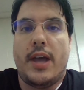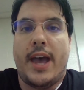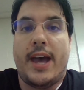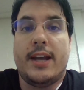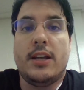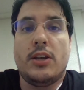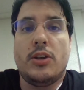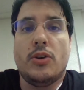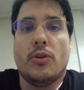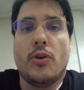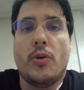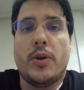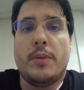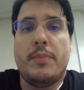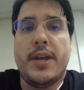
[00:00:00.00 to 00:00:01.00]
adding
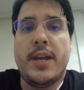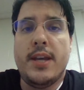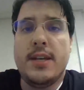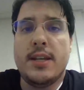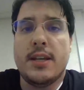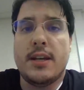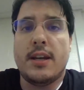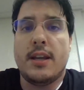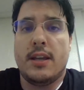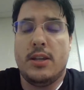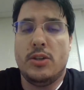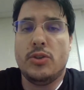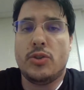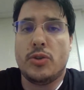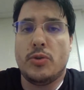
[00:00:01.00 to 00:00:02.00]
your own opinion
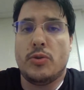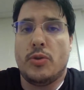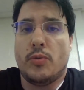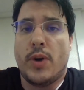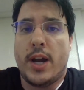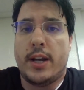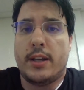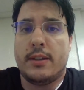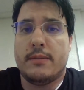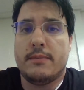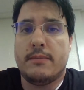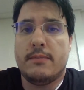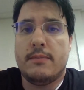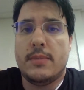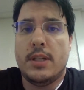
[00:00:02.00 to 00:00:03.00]
into the writing.
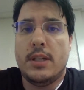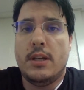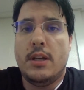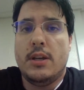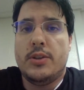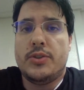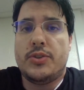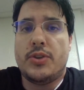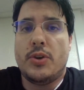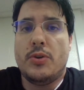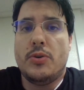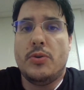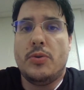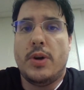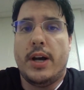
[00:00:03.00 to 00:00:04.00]

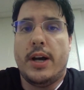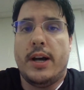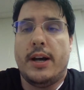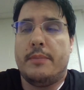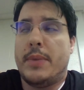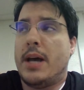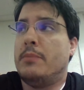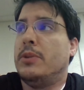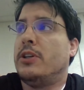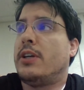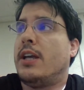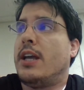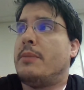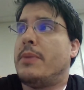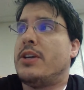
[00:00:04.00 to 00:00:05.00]
So I'm
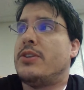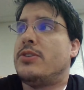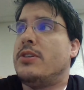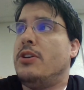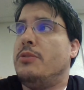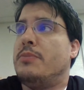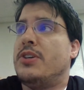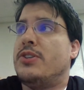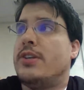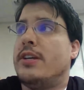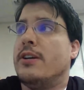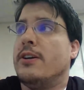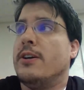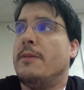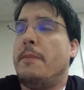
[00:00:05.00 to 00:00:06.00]
looking at my syllabus
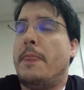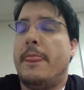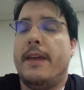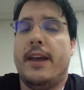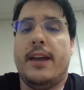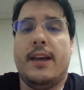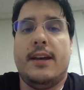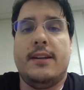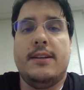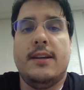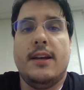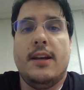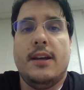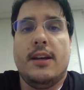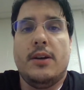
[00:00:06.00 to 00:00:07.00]
here, and
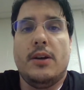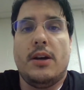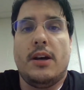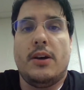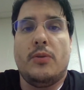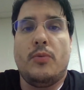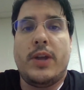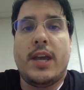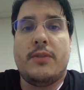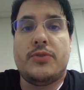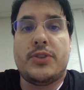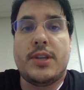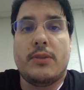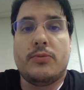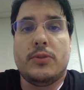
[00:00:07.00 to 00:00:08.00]
we
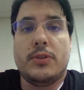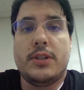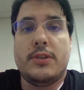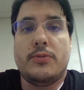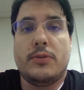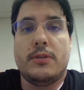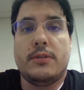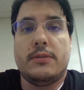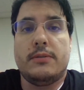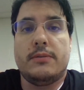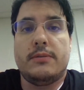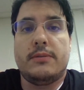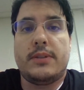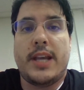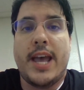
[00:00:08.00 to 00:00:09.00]
have several different
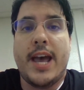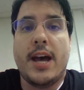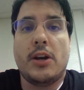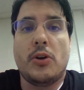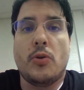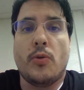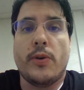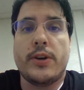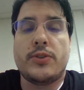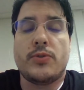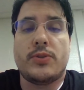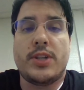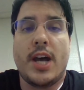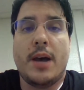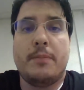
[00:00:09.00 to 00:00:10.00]

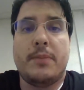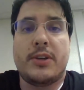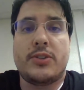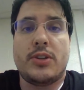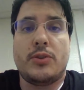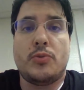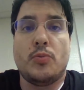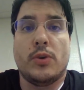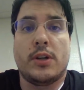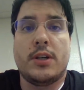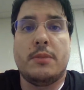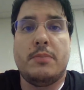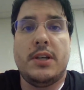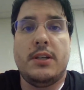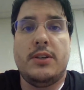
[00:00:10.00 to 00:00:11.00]
categories or topics that we're
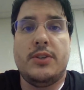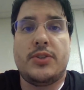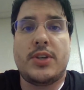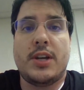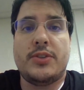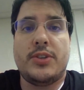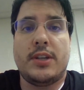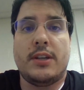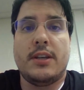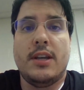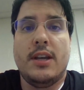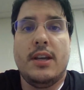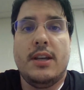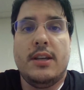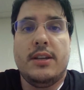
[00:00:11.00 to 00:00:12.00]
going to be discussing
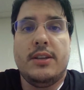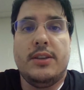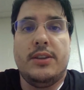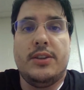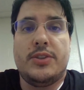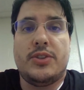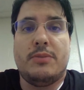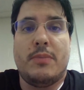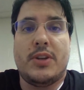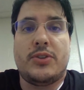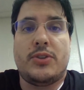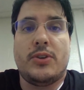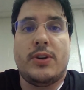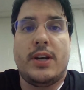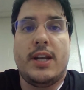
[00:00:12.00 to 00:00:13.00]
this
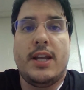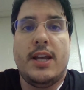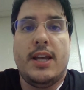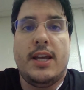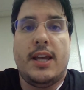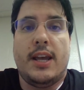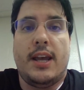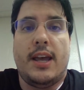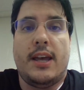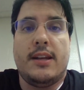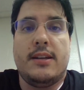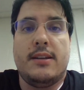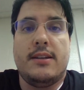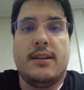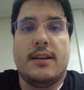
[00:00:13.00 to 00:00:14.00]
semester.
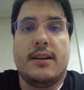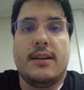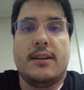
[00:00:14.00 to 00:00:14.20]
And